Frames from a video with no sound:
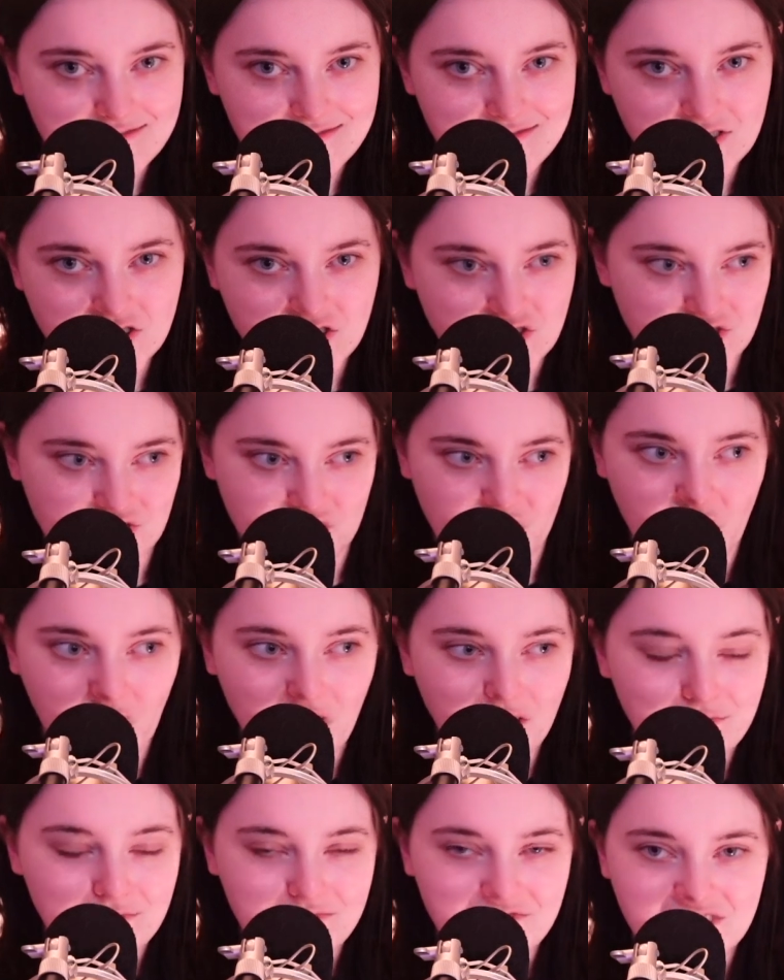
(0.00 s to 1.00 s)
Just
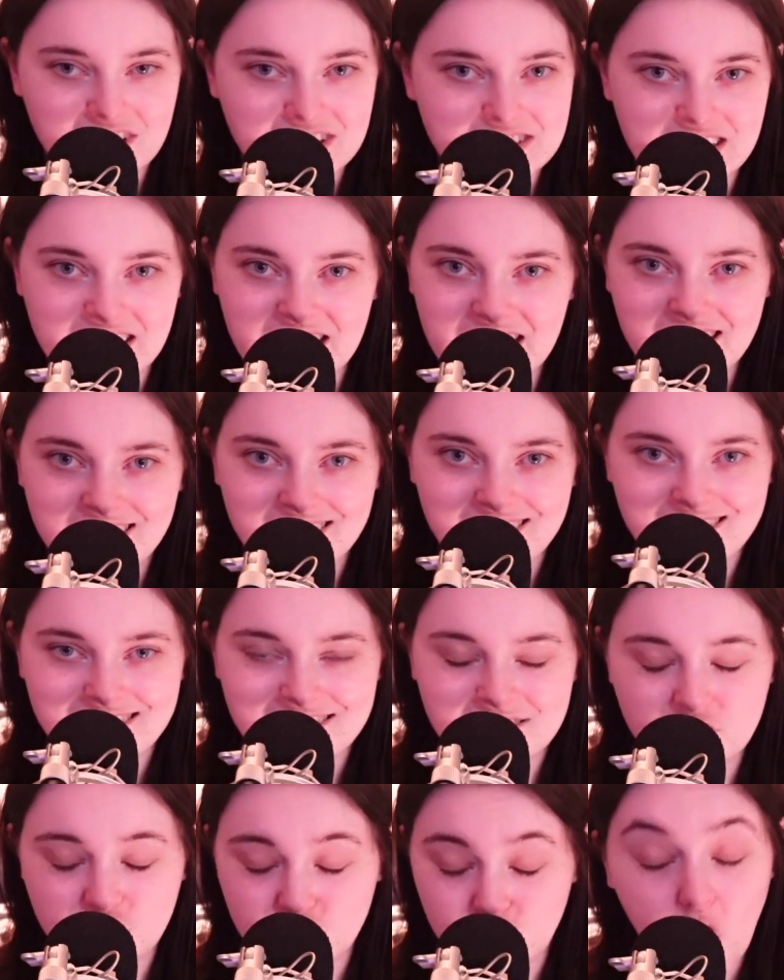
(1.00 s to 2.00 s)
stop for a day.
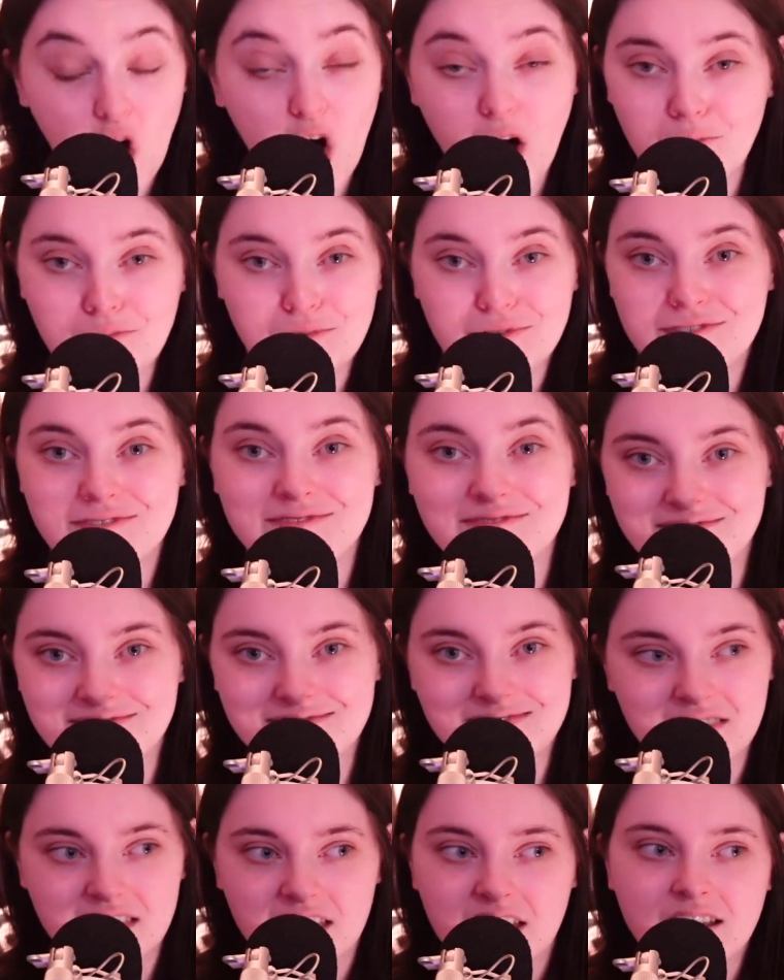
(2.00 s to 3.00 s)
Stop.
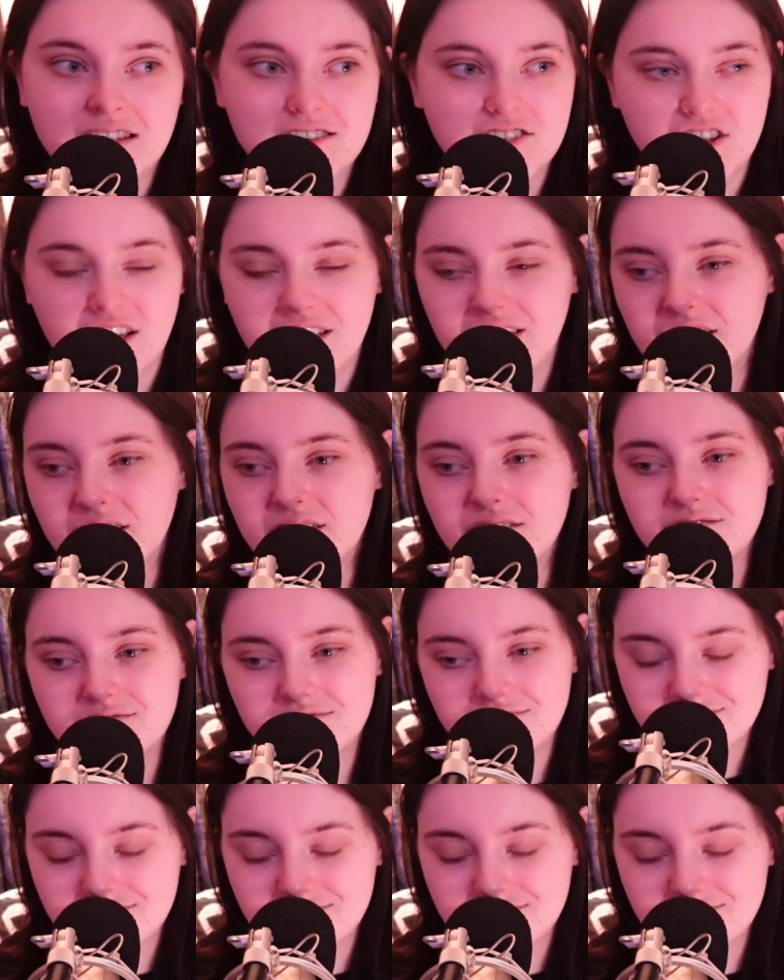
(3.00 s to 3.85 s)
Chill out.